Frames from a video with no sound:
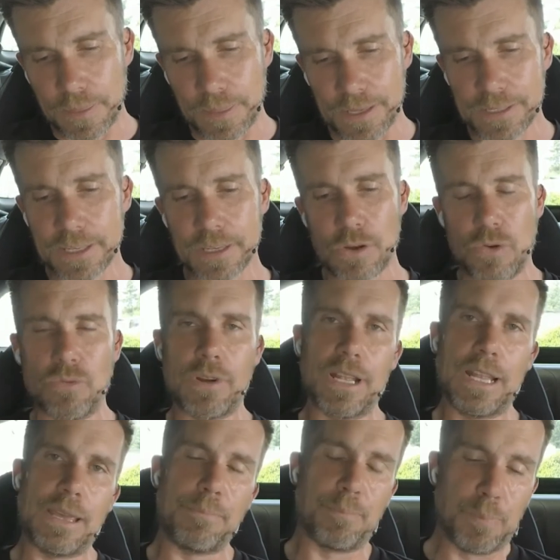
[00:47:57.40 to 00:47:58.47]
this is a
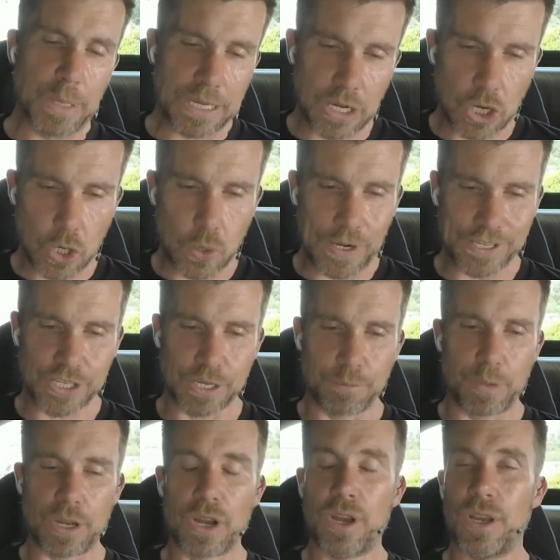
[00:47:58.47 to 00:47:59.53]
really big
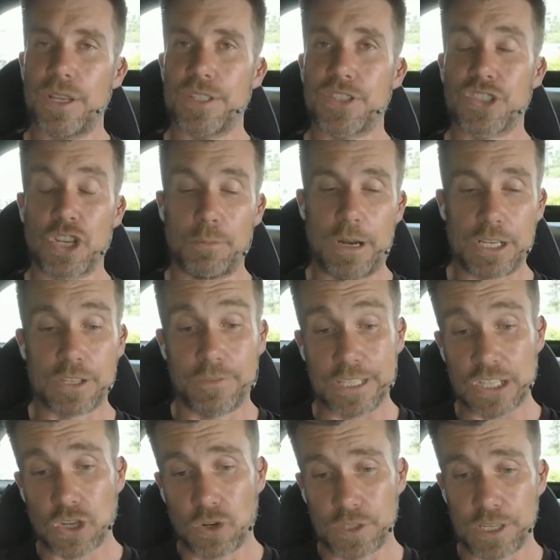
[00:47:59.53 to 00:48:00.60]
question because so much of
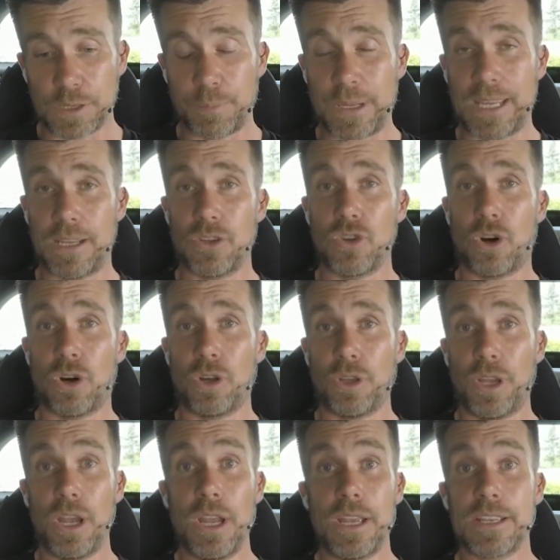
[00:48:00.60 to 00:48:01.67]
it's going to depend
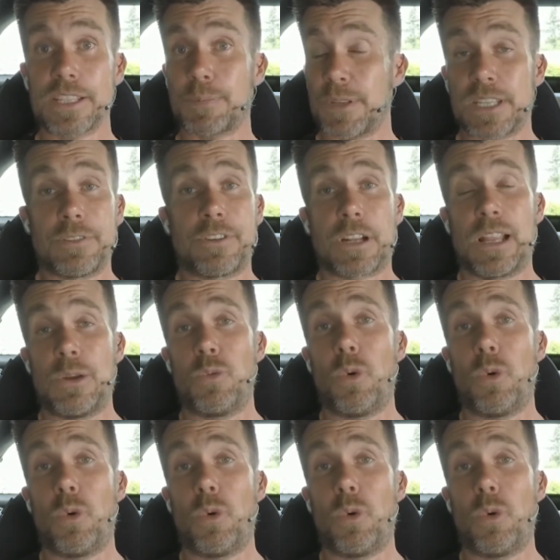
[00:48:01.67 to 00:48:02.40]
on specifically